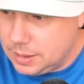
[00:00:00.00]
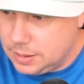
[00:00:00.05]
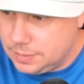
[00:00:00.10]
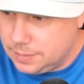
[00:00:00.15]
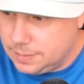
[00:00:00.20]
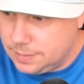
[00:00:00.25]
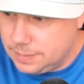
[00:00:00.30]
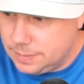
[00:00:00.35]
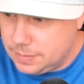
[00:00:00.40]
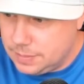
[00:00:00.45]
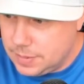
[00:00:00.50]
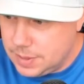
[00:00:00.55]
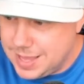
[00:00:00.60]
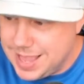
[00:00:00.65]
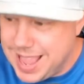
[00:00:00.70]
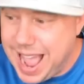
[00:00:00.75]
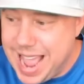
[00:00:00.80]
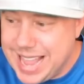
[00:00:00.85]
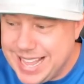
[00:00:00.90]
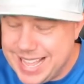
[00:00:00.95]

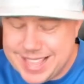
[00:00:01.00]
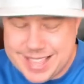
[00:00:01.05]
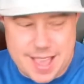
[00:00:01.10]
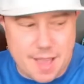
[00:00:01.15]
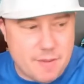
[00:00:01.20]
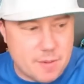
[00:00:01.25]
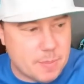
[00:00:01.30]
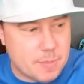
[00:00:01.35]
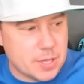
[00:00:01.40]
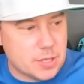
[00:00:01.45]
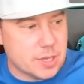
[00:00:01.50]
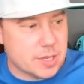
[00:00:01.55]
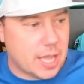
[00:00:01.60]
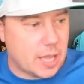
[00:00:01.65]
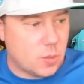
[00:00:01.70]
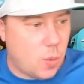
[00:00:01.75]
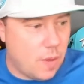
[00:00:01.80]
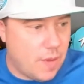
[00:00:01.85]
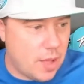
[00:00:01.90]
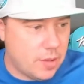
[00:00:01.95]
97 pitches to get 12
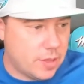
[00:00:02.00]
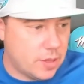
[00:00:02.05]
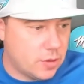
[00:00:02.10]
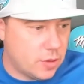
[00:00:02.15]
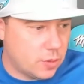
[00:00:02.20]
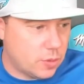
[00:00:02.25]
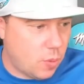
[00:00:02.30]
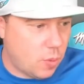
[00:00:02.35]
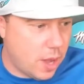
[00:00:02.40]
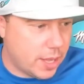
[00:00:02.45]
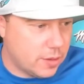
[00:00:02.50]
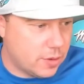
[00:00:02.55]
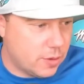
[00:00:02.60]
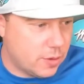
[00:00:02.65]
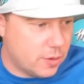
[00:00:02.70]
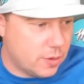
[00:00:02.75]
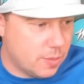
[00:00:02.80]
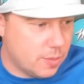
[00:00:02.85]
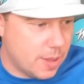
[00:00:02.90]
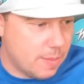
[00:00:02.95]
outs. He's just walking too many
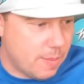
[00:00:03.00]
batters.